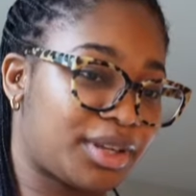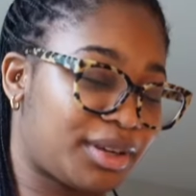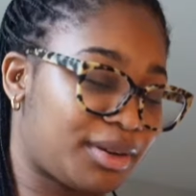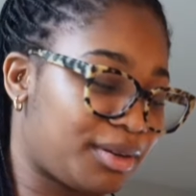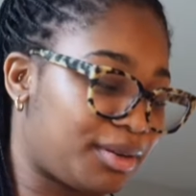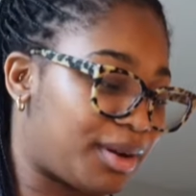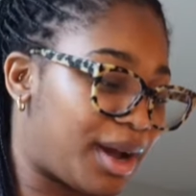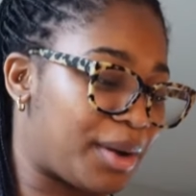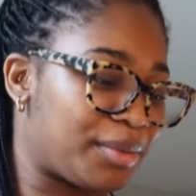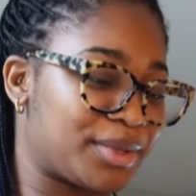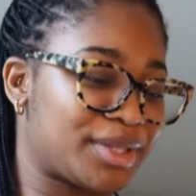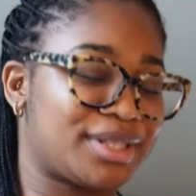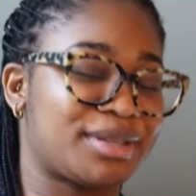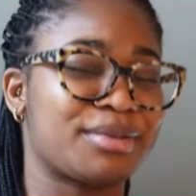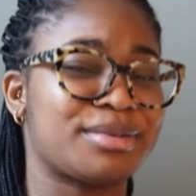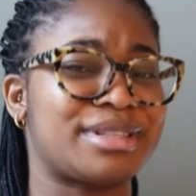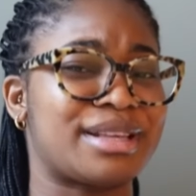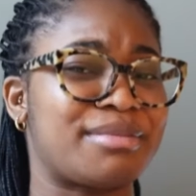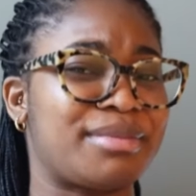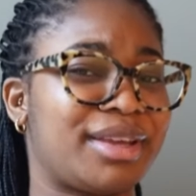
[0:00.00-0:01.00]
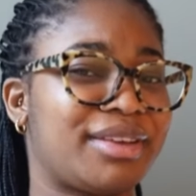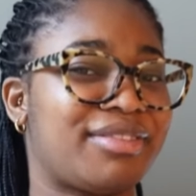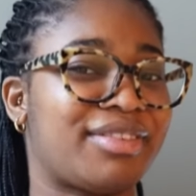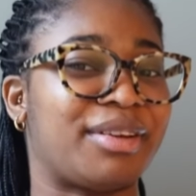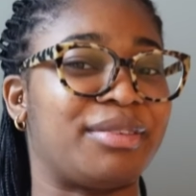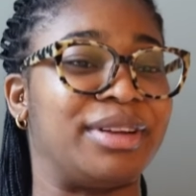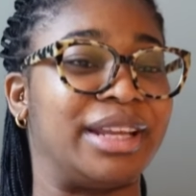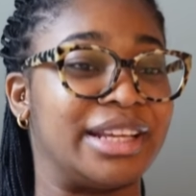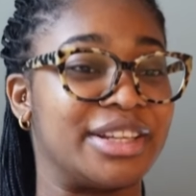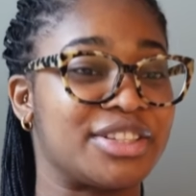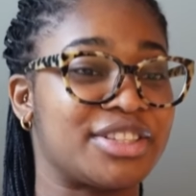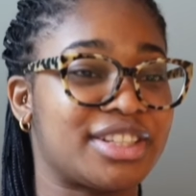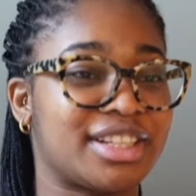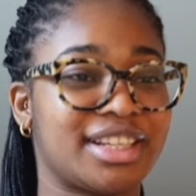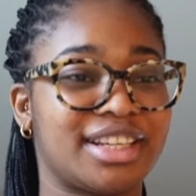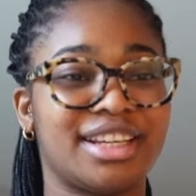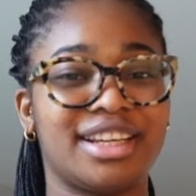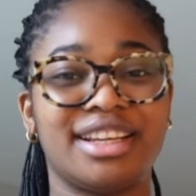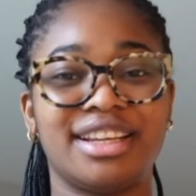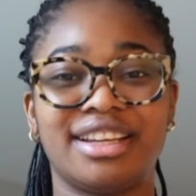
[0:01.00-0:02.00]
cute. I wish you'd send me a
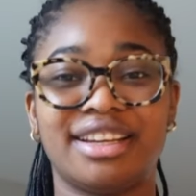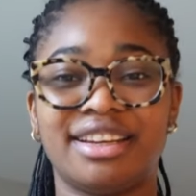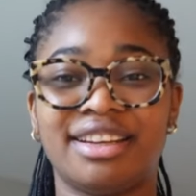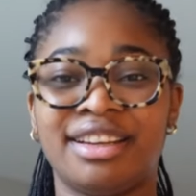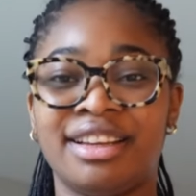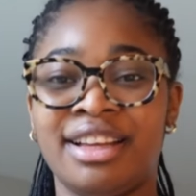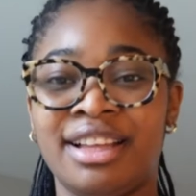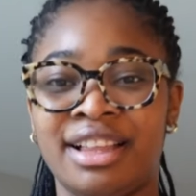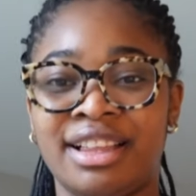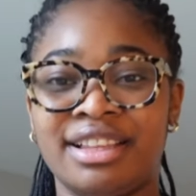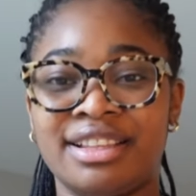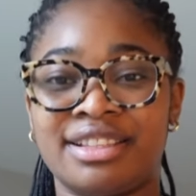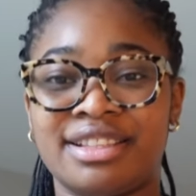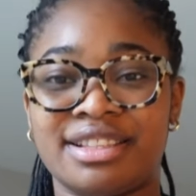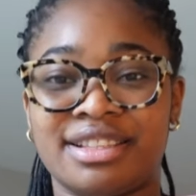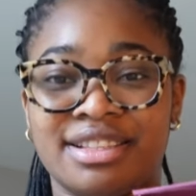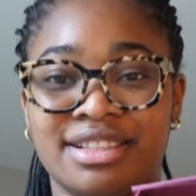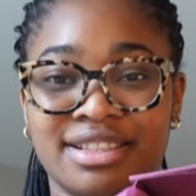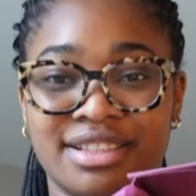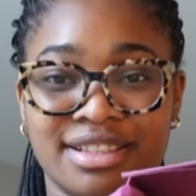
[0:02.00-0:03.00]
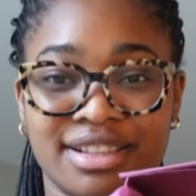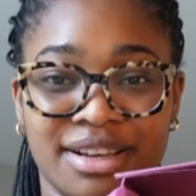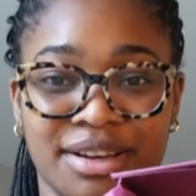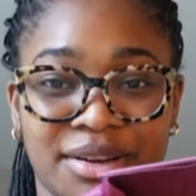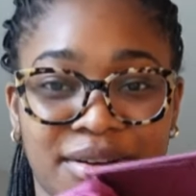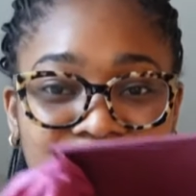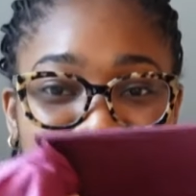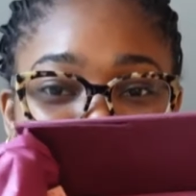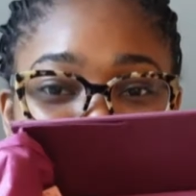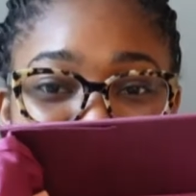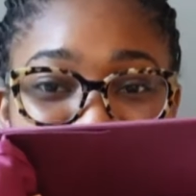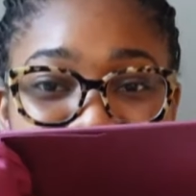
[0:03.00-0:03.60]
foundation. This is so